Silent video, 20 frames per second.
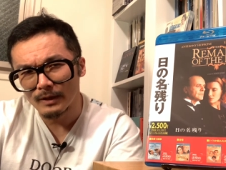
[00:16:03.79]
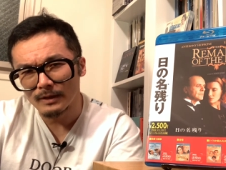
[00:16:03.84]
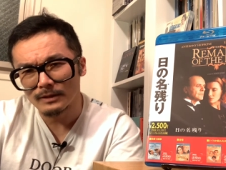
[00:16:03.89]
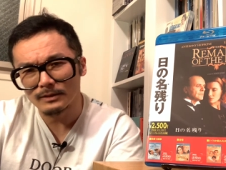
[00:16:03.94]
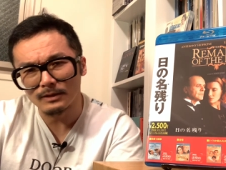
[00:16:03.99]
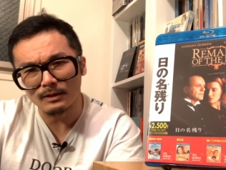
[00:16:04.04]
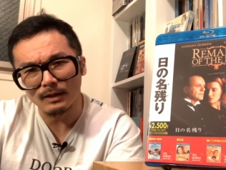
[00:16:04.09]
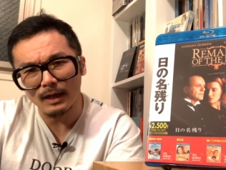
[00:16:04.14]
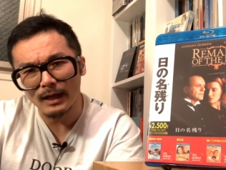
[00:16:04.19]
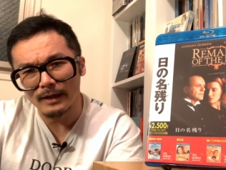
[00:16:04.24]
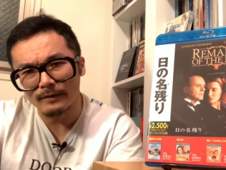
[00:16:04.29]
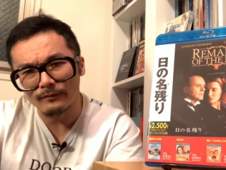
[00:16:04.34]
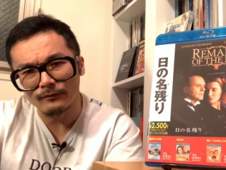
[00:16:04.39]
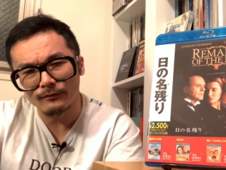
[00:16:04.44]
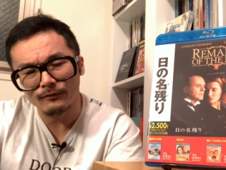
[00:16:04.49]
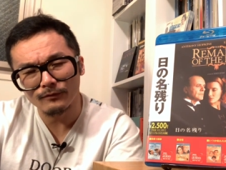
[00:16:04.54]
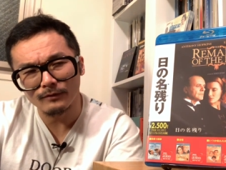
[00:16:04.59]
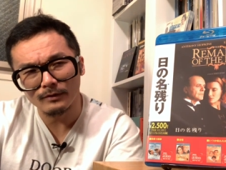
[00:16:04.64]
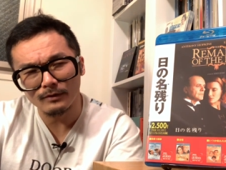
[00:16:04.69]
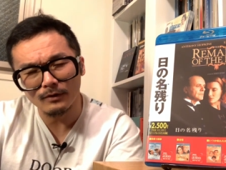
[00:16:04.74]

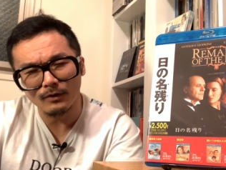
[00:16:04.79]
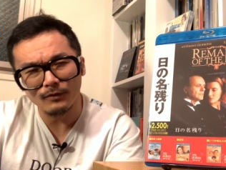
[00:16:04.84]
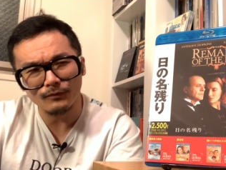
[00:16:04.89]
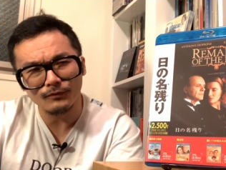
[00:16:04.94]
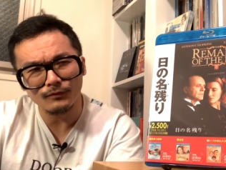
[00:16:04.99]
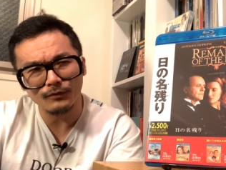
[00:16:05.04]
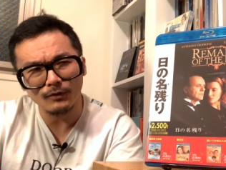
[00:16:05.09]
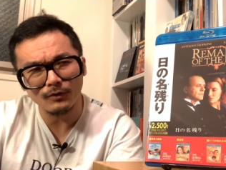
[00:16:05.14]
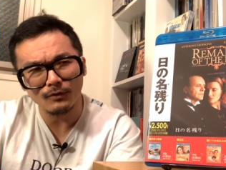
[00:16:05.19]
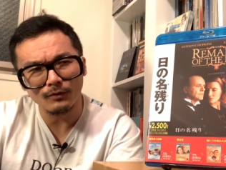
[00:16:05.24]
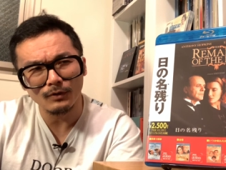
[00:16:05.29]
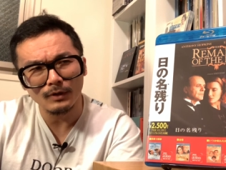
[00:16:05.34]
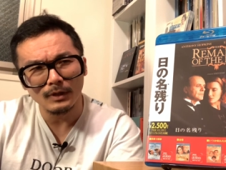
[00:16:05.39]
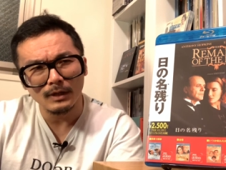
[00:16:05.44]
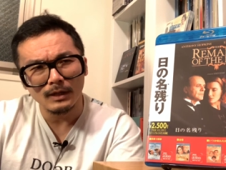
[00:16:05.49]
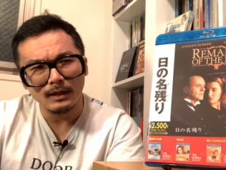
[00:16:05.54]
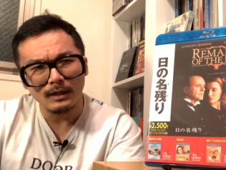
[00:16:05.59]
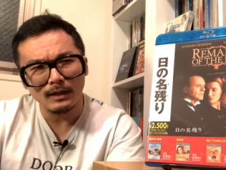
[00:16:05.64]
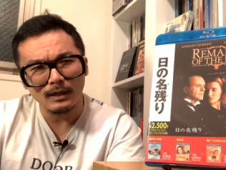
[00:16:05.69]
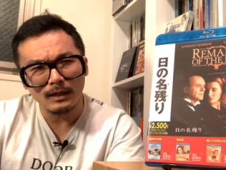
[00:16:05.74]
delights and also
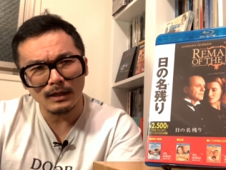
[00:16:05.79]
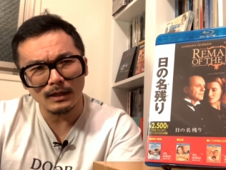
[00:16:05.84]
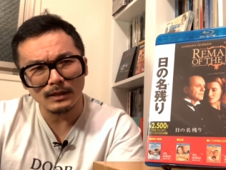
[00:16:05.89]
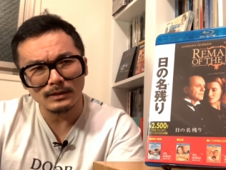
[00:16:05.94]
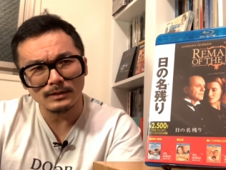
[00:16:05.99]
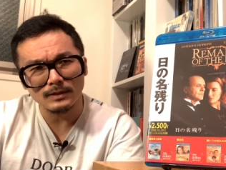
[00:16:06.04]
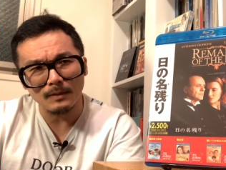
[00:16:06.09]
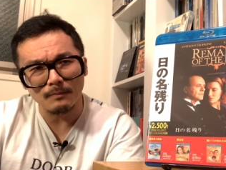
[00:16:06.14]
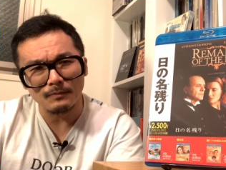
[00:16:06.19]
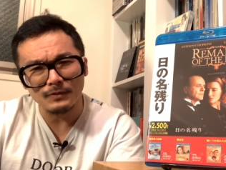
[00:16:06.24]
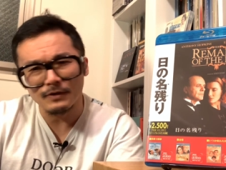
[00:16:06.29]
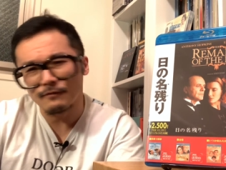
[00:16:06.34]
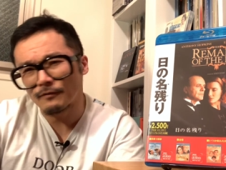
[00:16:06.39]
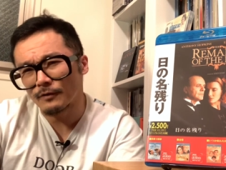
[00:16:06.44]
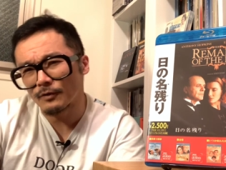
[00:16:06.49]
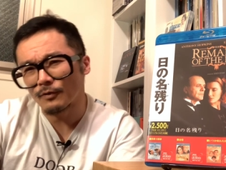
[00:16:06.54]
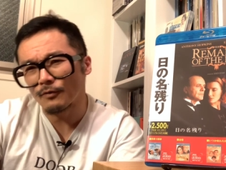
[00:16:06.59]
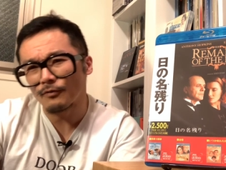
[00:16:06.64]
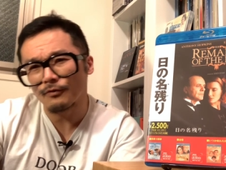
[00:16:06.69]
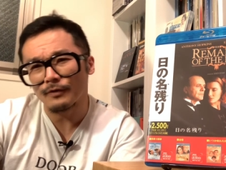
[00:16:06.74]
uh, some
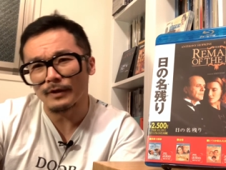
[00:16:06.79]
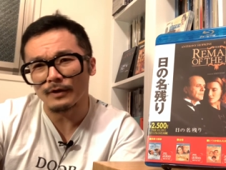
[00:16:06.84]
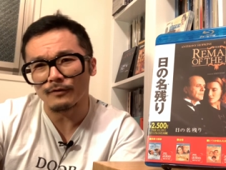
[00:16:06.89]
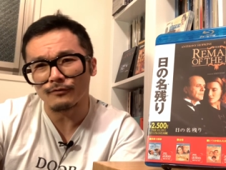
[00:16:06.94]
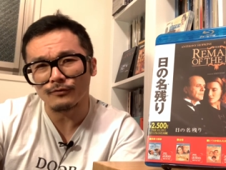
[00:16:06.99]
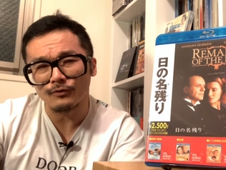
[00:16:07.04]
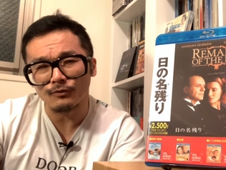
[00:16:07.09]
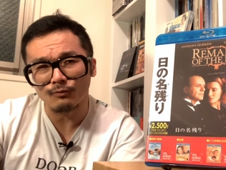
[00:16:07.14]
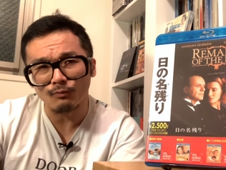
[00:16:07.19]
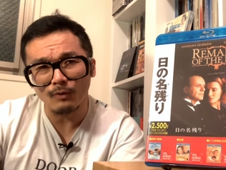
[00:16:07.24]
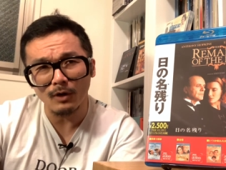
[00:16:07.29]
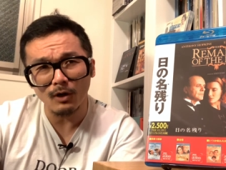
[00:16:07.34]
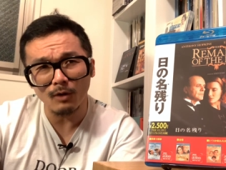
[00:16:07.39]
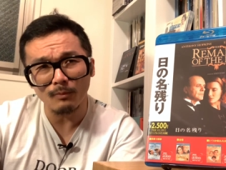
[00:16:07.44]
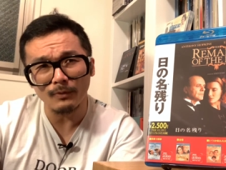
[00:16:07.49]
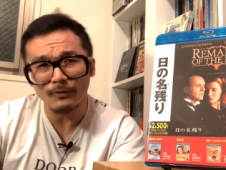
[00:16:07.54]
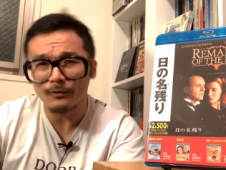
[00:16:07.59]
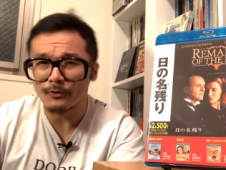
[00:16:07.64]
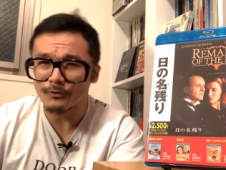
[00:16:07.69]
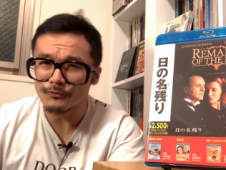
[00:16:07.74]
difficult things as well
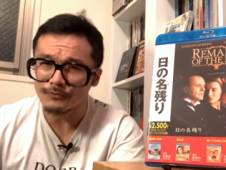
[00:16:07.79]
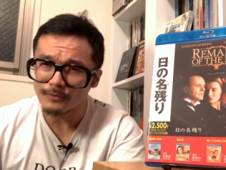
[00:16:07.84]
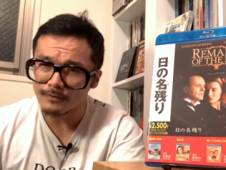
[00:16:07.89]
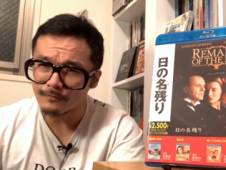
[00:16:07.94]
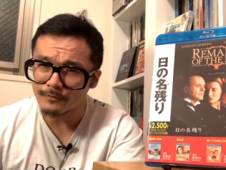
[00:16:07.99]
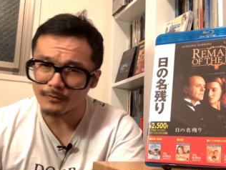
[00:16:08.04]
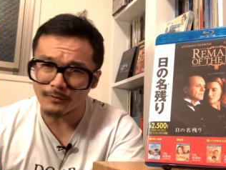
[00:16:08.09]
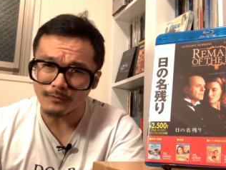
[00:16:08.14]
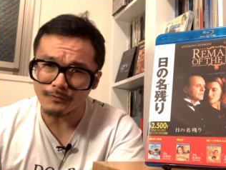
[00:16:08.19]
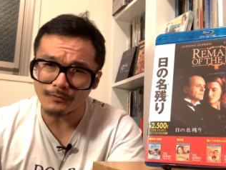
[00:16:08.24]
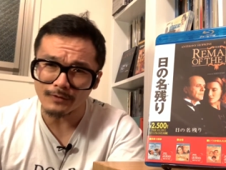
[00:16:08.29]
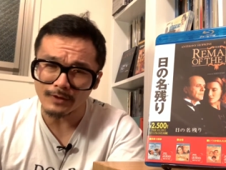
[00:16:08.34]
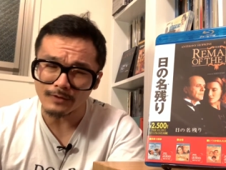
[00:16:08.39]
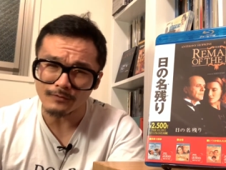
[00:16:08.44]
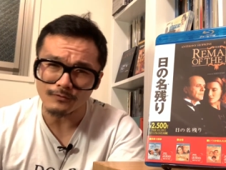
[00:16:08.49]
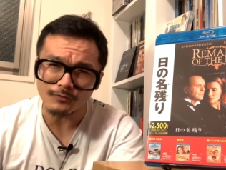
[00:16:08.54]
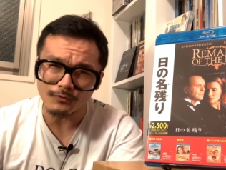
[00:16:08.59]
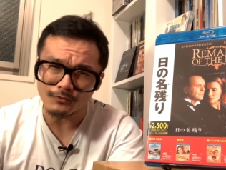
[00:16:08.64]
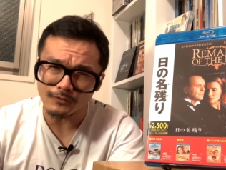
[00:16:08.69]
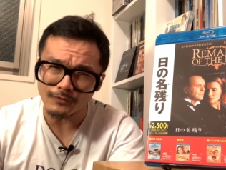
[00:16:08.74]
but those difficult
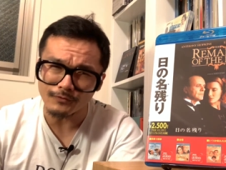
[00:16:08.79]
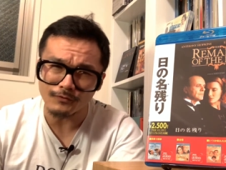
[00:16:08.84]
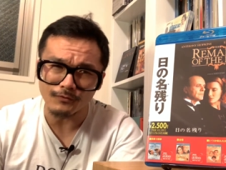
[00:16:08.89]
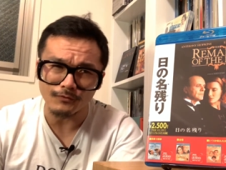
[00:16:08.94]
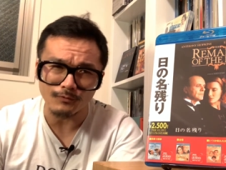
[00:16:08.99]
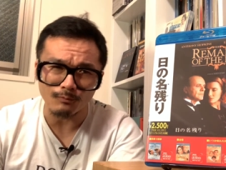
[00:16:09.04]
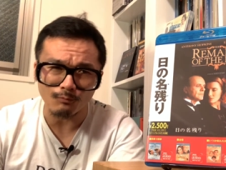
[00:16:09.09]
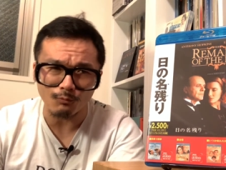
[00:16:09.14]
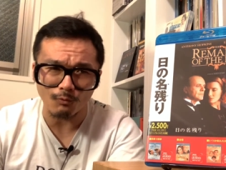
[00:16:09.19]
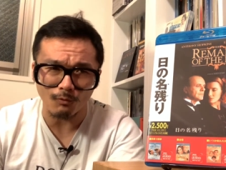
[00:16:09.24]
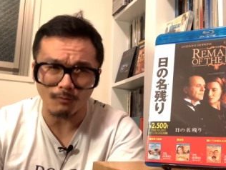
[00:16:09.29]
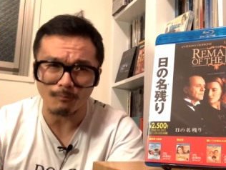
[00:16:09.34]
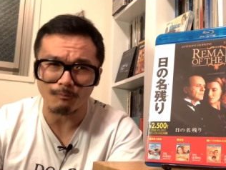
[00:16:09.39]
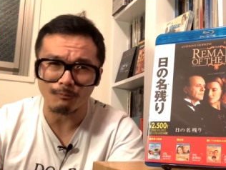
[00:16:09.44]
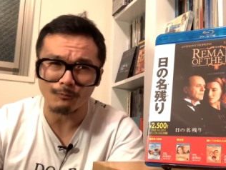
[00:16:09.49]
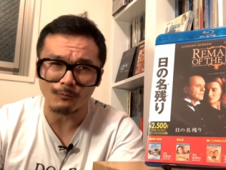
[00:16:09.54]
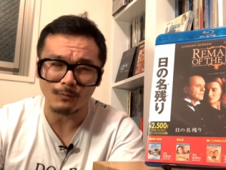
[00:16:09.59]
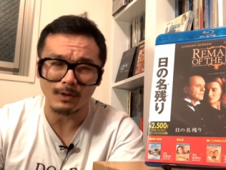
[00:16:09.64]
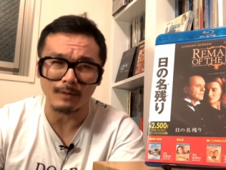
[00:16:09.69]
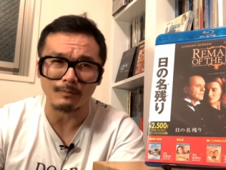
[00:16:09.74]
things are just as important
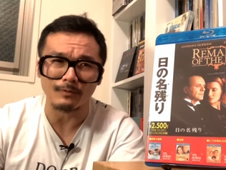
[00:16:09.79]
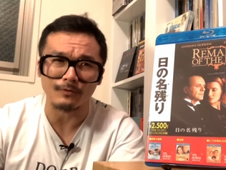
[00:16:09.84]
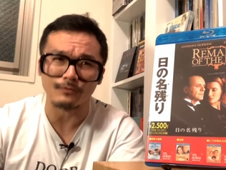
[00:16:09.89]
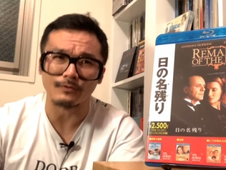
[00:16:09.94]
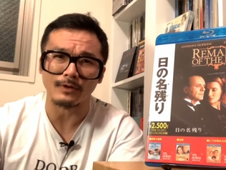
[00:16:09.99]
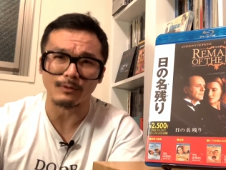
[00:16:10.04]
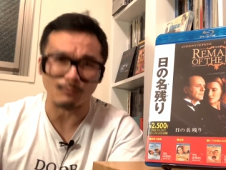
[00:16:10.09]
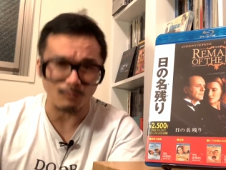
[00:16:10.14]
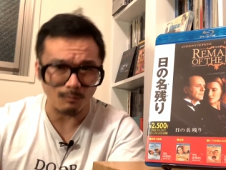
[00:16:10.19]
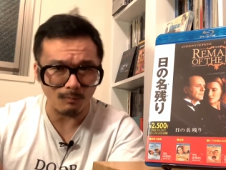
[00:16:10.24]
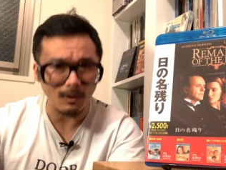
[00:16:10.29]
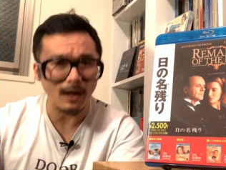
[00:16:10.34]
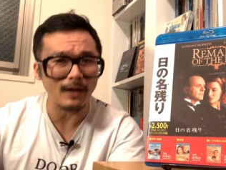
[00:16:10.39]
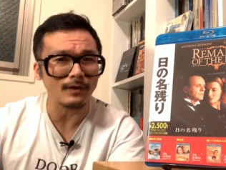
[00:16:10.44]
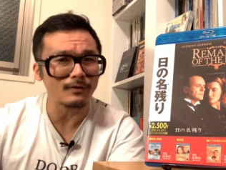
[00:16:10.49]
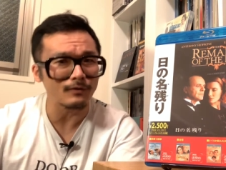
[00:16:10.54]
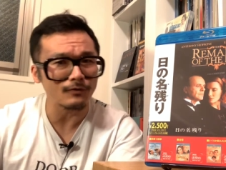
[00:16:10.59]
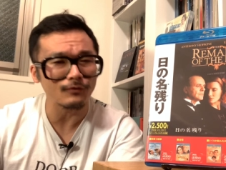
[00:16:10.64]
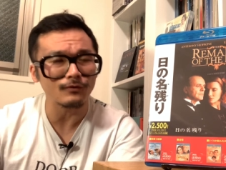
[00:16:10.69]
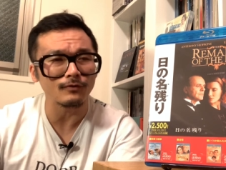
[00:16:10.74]
right because they
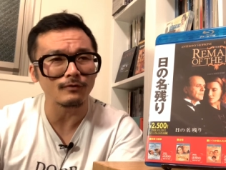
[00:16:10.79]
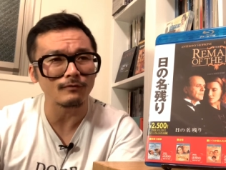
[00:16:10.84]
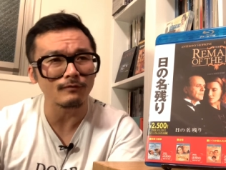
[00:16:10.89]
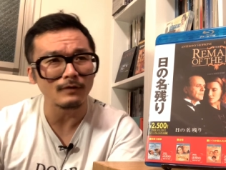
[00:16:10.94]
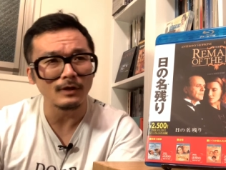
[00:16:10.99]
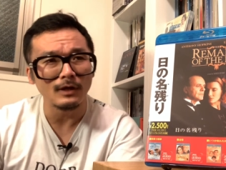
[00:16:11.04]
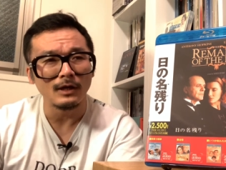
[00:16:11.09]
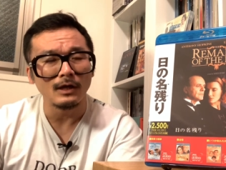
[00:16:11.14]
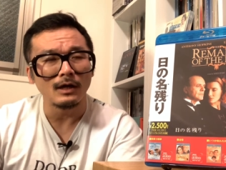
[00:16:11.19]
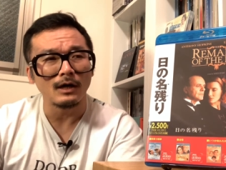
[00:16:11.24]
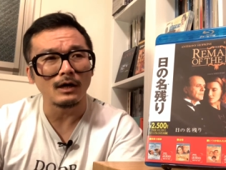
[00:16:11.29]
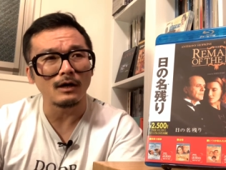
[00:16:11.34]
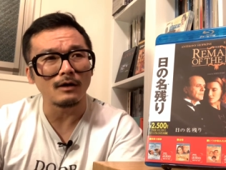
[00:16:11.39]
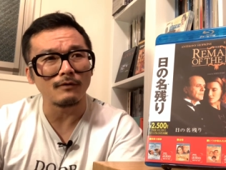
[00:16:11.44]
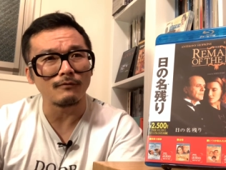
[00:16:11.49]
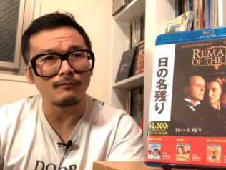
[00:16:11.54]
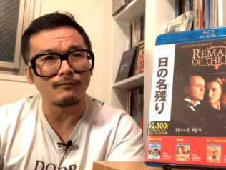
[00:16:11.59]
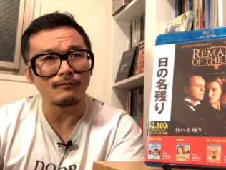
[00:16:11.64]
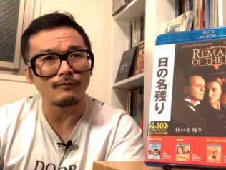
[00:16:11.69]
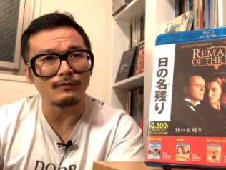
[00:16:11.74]
remind us of
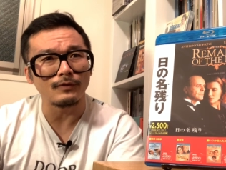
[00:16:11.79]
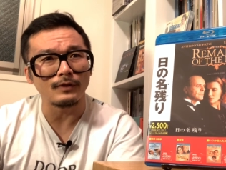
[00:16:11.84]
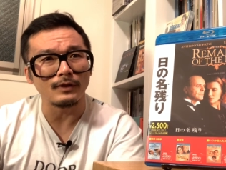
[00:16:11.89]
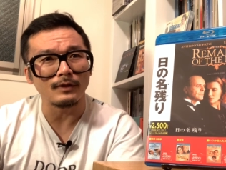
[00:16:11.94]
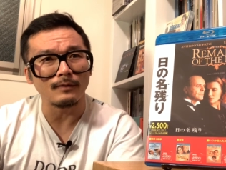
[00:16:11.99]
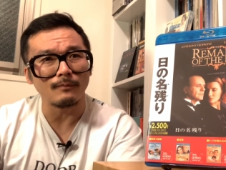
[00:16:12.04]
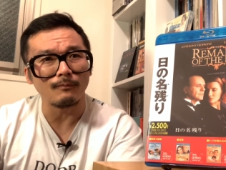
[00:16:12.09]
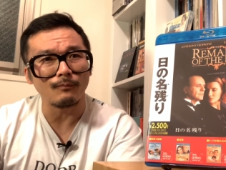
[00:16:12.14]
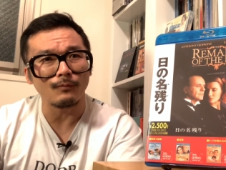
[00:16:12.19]
of the